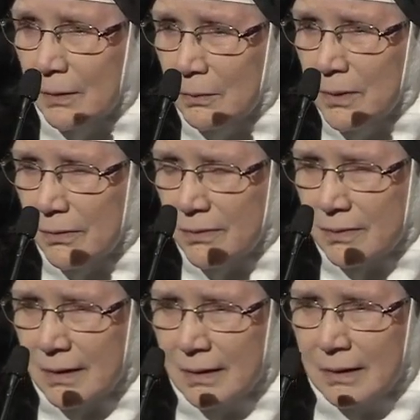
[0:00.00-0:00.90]

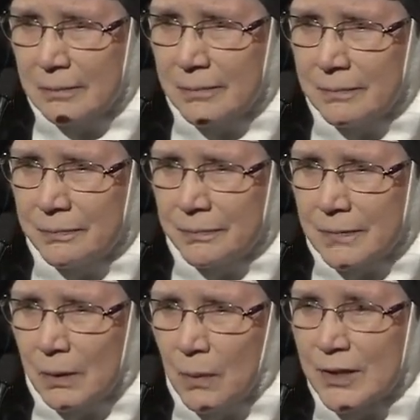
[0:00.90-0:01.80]
with
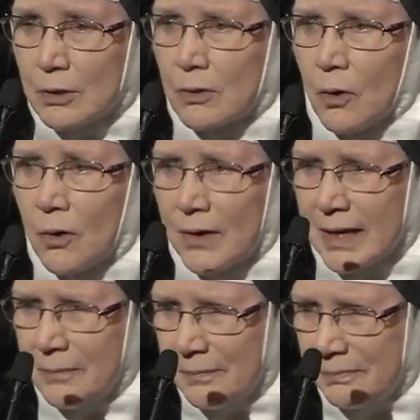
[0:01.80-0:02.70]
Wendell
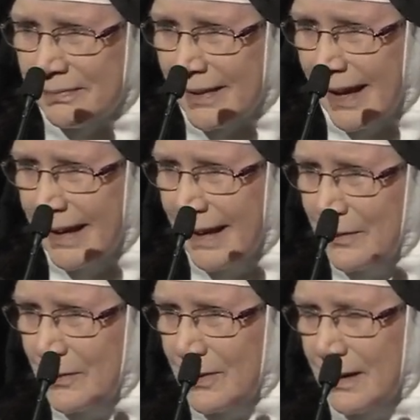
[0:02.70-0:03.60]
Corey
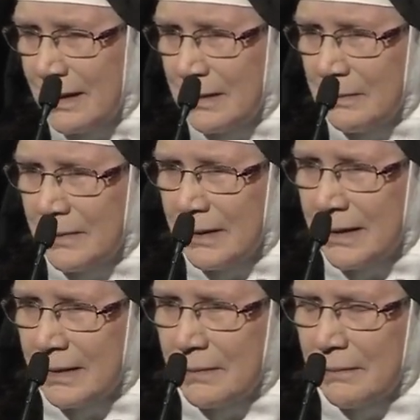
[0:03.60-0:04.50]
and
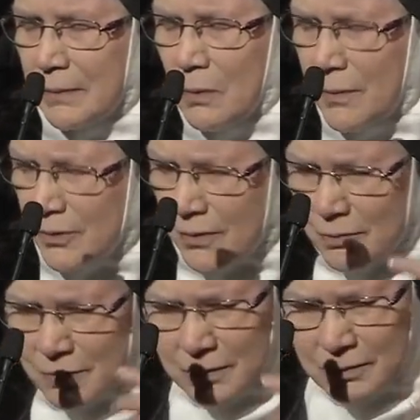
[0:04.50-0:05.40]

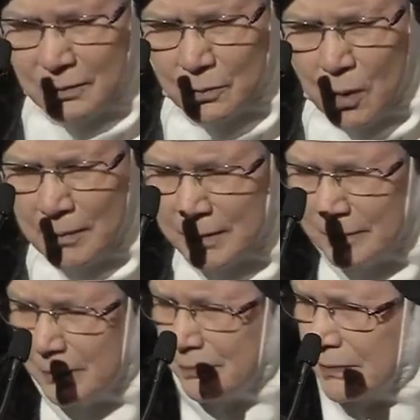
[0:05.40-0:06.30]
the
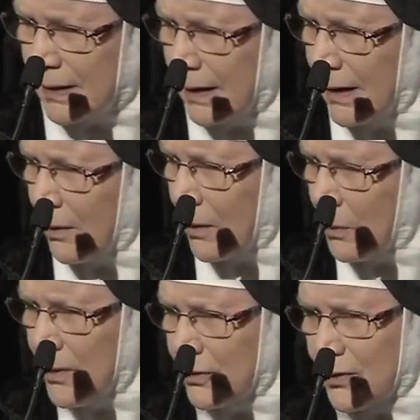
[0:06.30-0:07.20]
woman, I
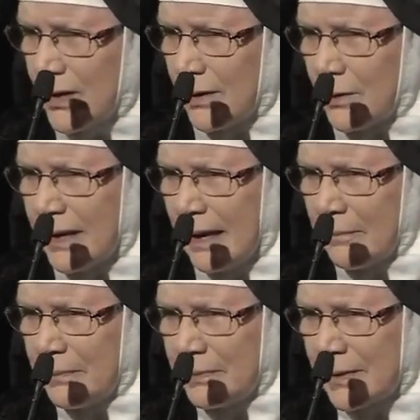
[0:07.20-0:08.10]
always forget her name.
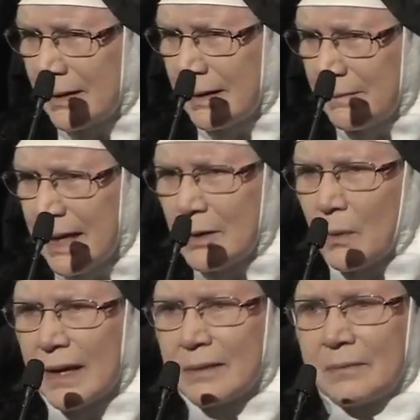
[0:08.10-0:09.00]

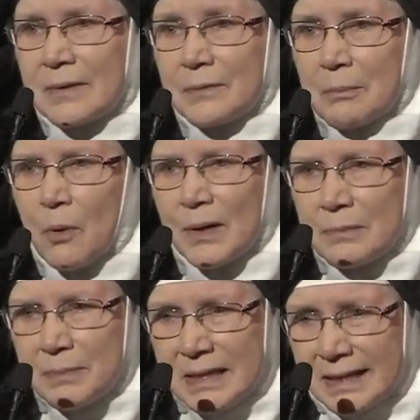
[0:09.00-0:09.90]
Anyway, the
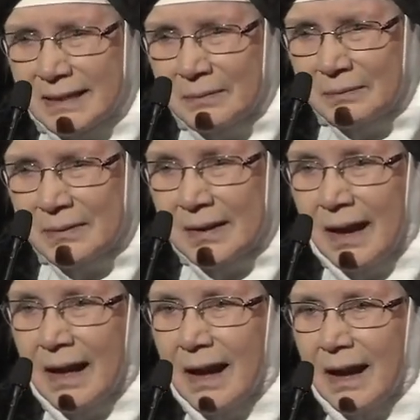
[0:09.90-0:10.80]
point being,
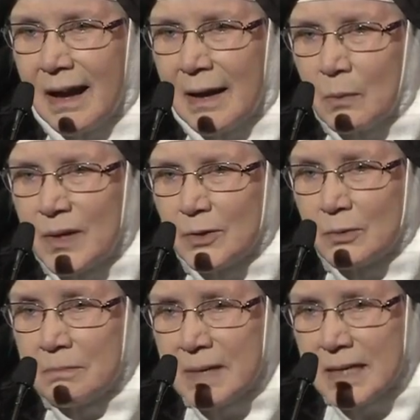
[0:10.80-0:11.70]
I went to
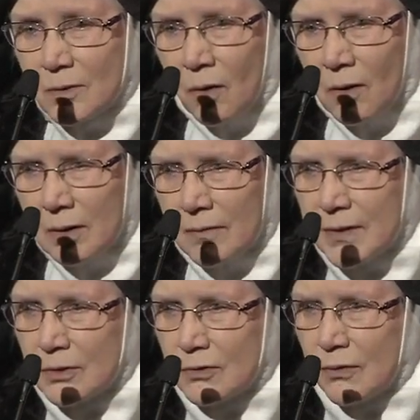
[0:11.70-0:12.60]
meet all of
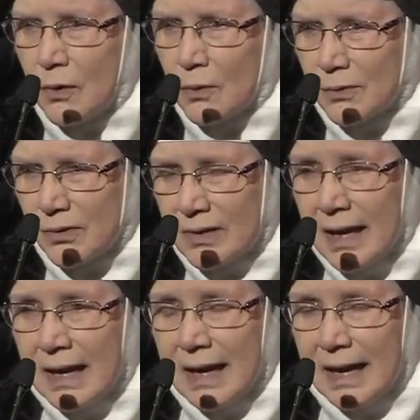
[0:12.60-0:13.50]
these folks,
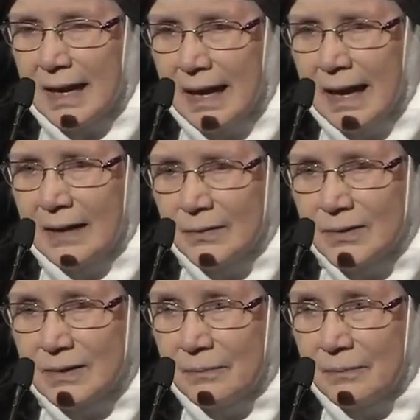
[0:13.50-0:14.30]
and